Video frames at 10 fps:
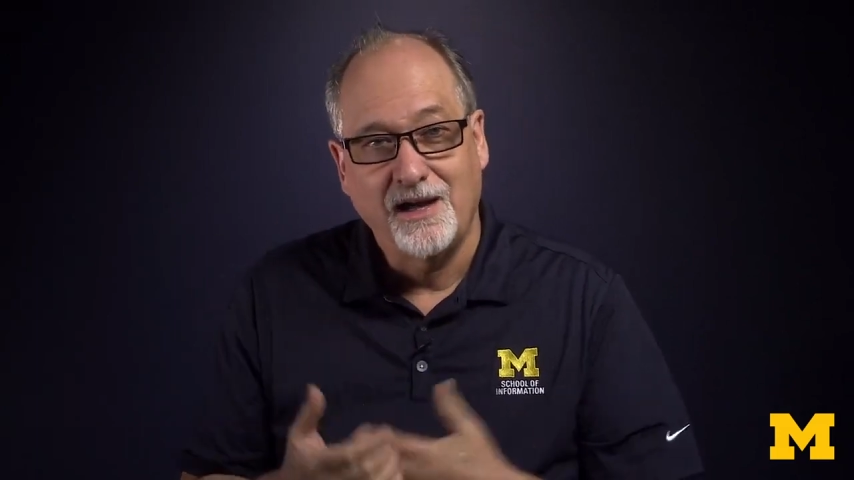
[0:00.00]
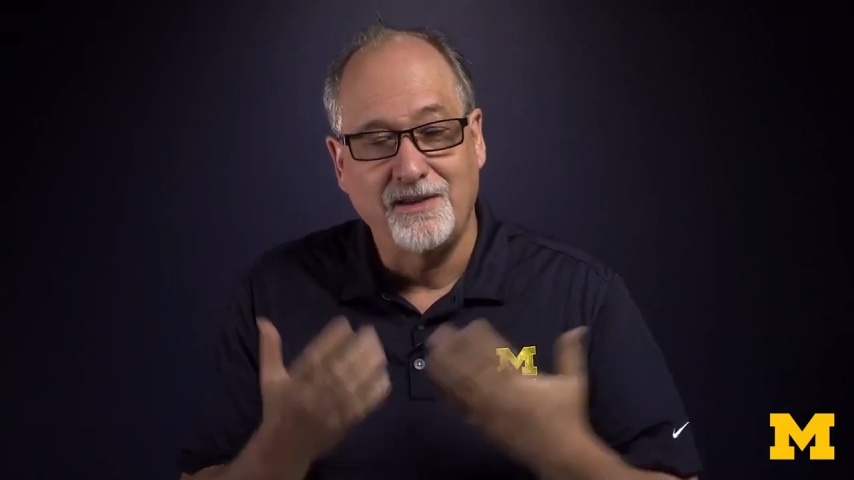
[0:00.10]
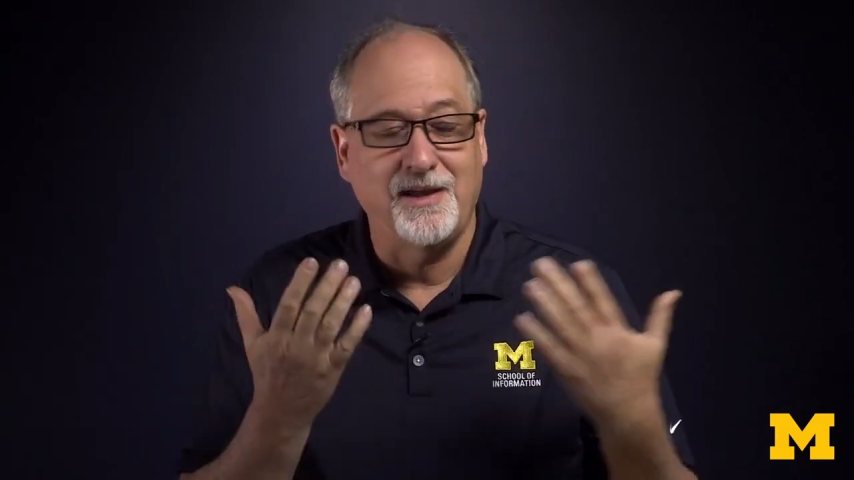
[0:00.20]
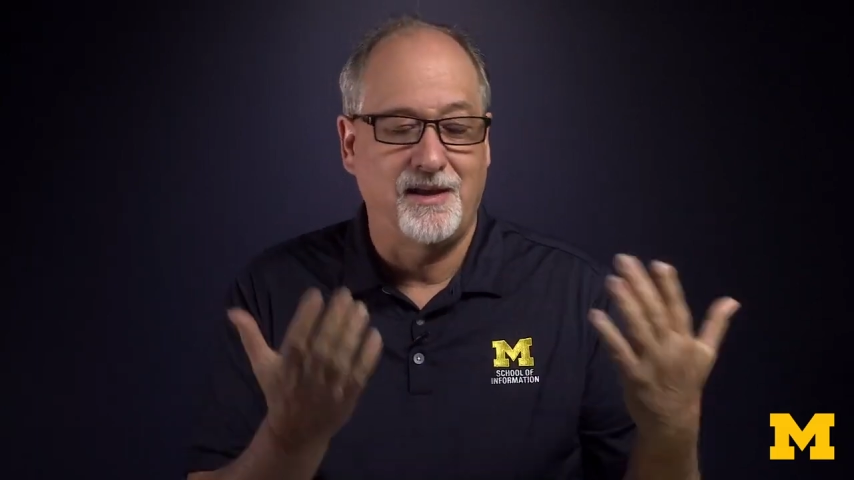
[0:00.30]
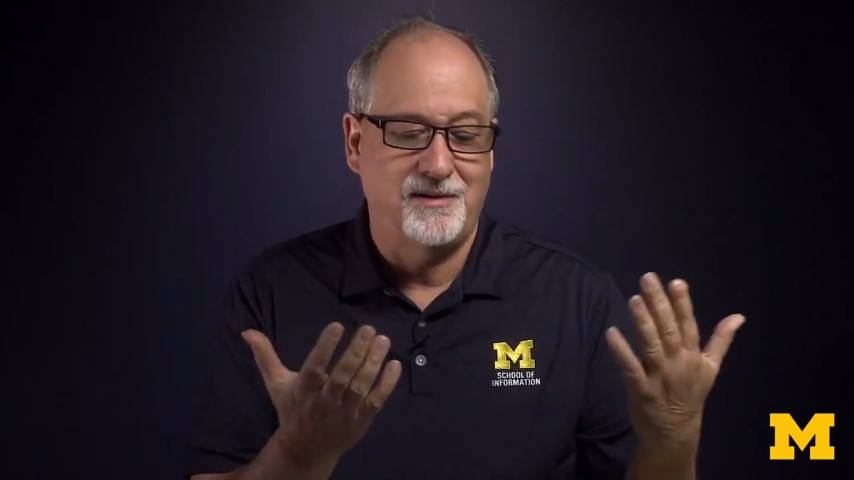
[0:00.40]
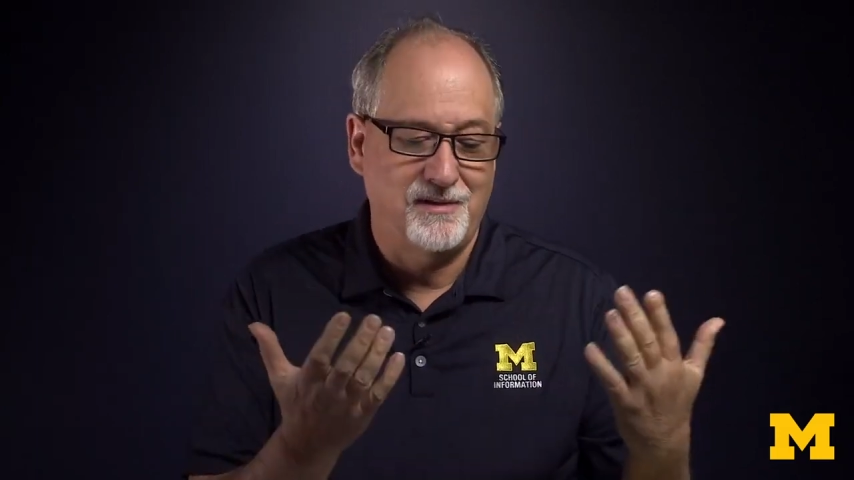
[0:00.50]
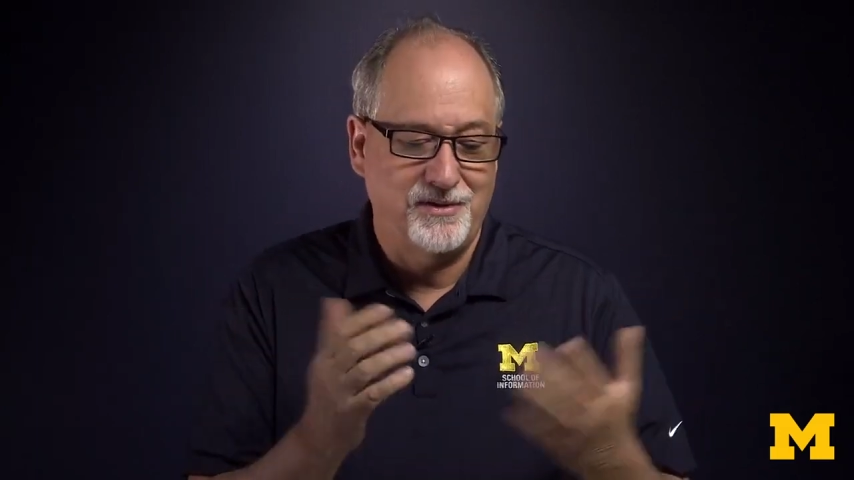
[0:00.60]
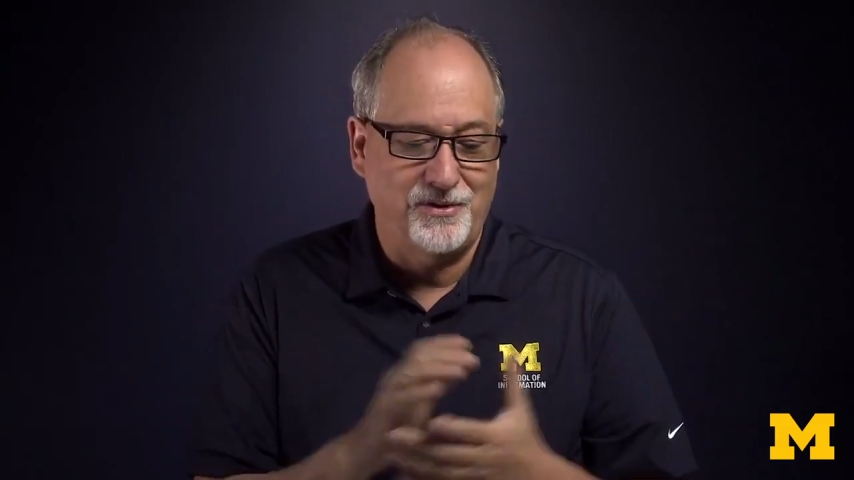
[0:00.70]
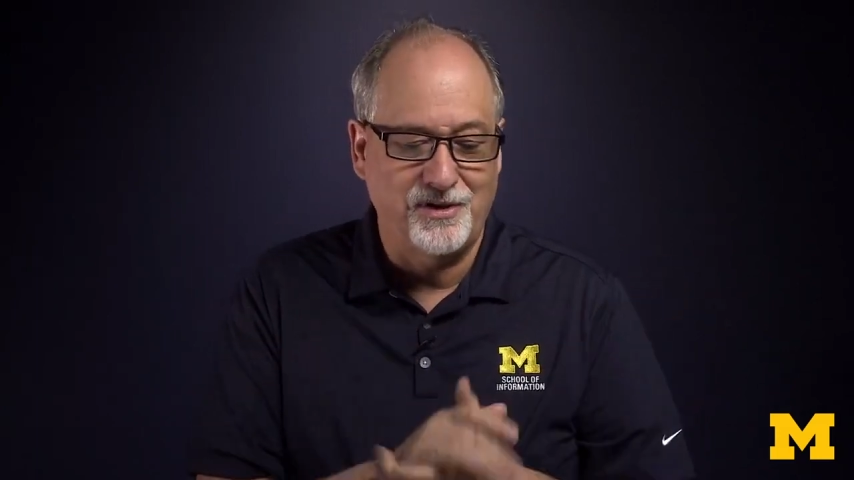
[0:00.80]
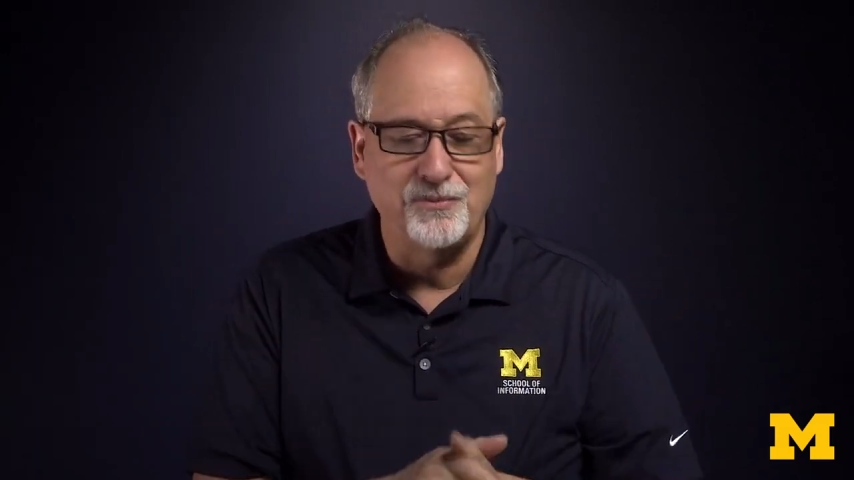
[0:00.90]
And then
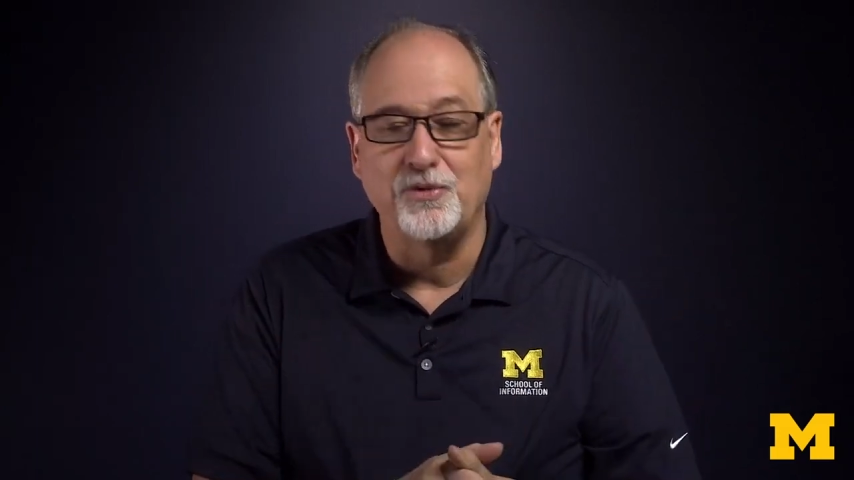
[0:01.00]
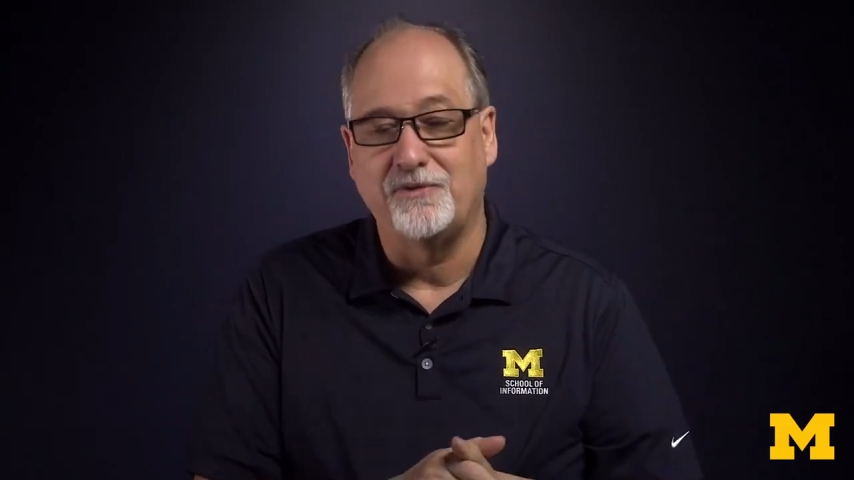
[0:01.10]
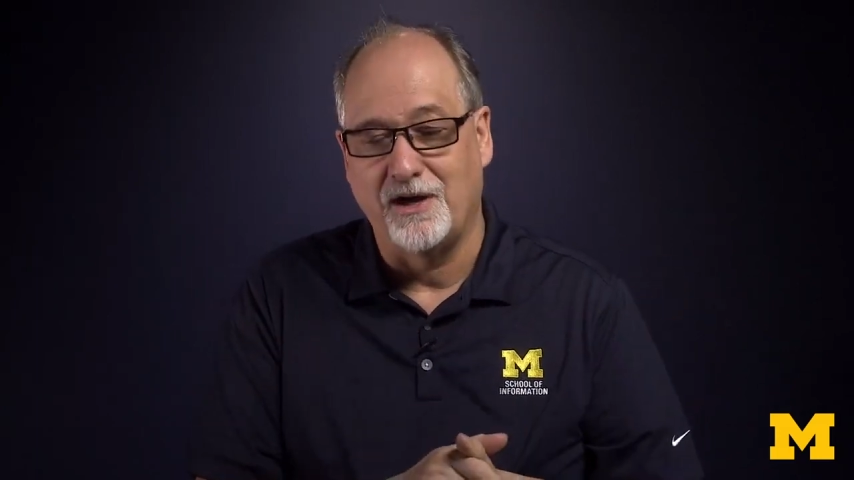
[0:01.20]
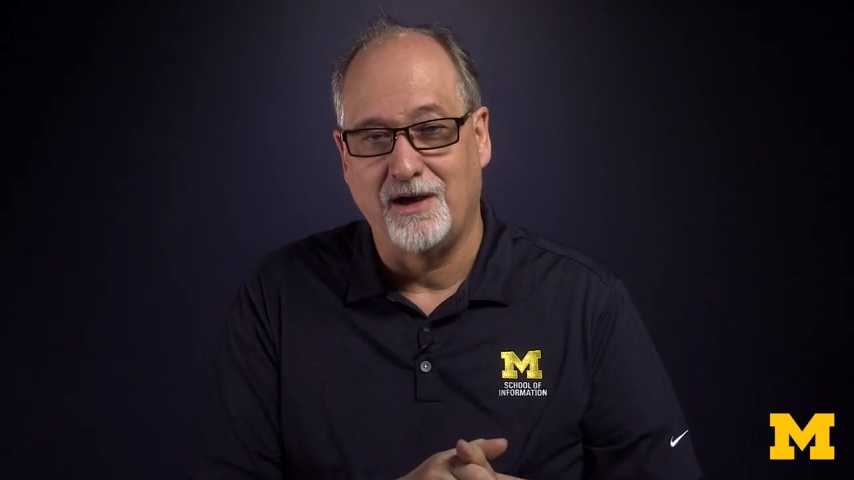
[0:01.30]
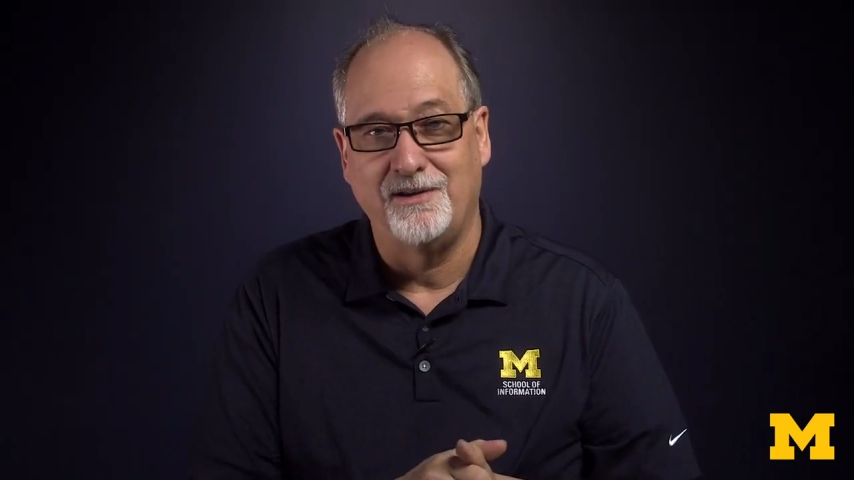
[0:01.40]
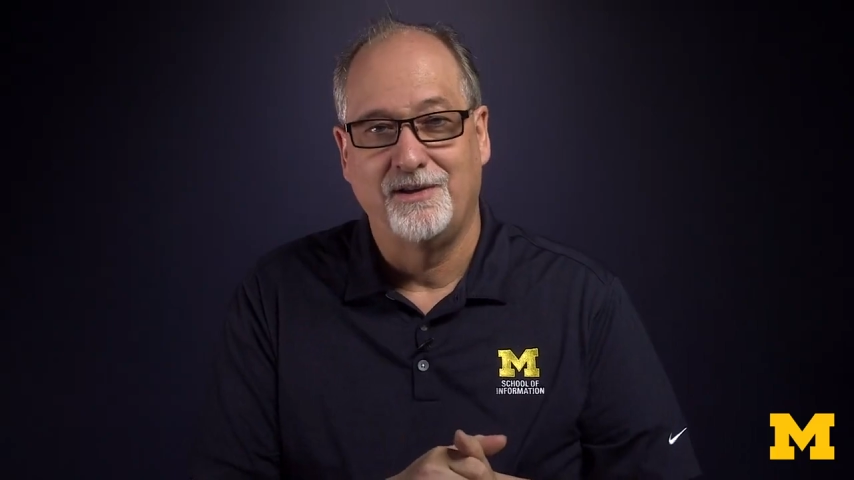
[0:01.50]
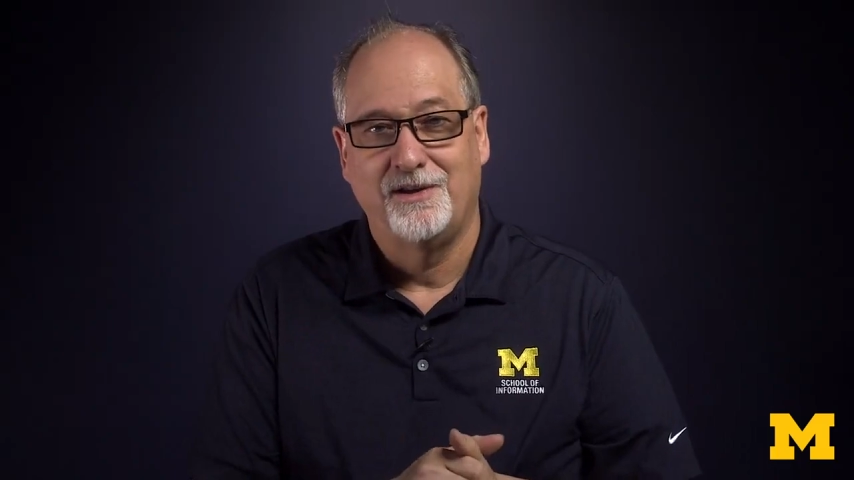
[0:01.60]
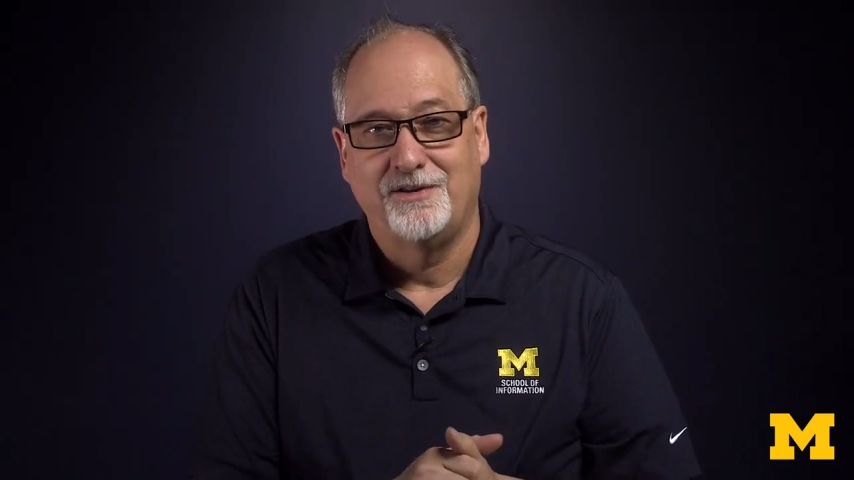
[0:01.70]
you can move on